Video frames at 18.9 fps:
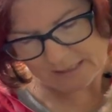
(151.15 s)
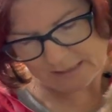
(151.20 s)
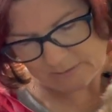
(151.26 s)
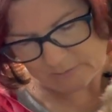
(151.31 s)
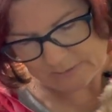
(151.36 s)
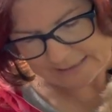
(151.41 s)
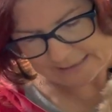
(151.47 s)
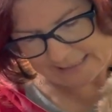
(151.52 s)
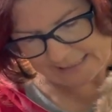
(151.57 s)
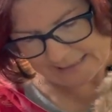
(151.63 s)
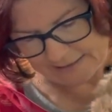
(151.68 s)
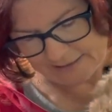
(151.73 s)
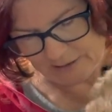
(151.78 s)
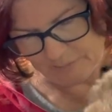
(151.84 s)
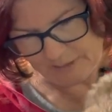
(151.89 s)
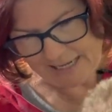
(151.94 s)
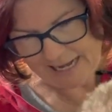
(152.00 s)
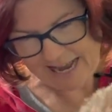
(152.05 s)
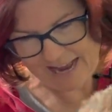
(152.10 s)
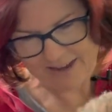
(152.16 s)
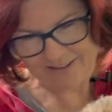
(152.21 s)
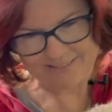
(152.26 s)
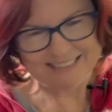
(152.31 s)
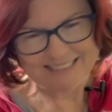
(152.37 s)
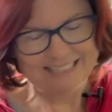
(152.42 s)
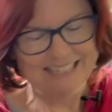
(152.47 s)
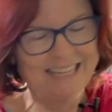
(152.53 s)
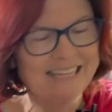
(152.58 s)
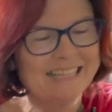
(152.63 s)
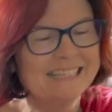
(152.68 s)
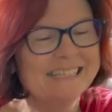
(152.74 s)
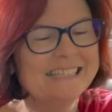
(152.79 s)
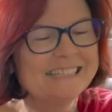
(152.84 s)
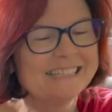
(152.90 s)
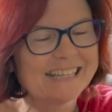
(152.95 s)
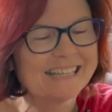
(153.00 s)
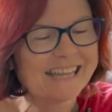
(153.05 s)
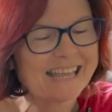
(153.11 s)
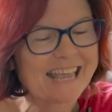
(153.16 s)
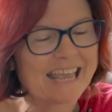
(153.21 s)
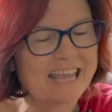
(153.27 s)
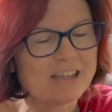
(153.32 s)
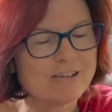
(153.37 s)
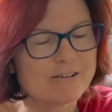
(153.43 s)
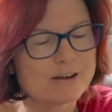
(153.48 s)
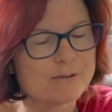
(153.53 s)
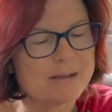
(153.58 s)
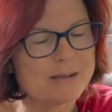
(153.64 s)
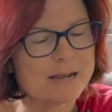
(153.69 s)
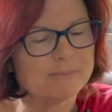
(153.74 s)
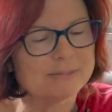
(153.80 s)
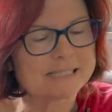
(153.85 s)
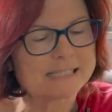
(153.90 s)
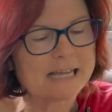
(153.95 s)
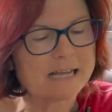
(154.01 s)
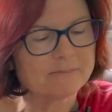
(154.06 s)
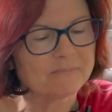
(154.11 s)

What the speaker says: was get a little bit out. Hang on a minute, mister.